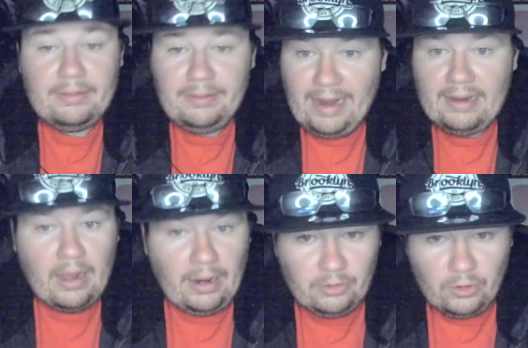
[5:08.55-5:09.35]
Again,
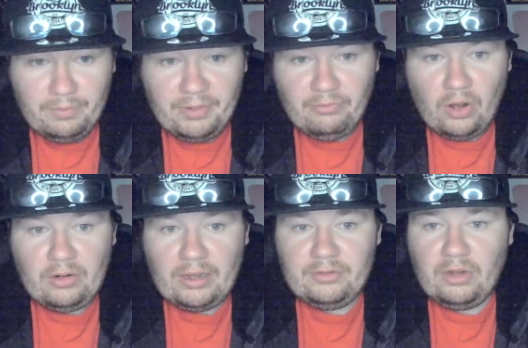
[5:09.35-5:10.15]
I could be
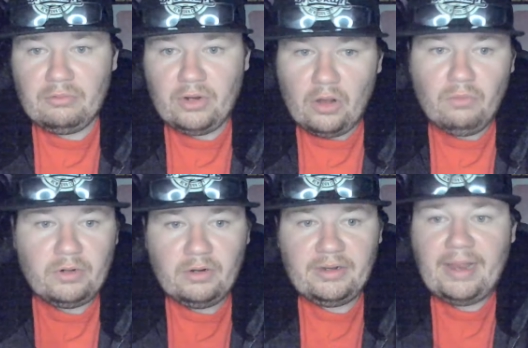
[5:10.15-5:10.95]
wrong. I don't know. We're
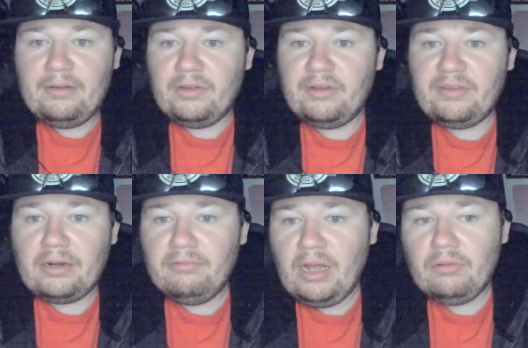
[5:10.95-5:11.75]
going to get into the
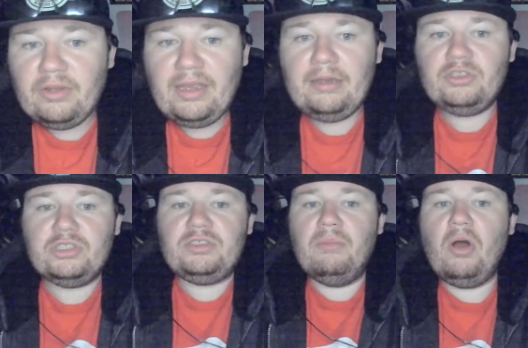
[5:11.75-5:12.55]
second round in
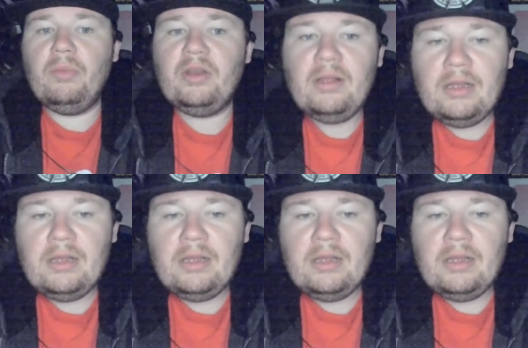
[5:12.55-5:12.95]
just a moment.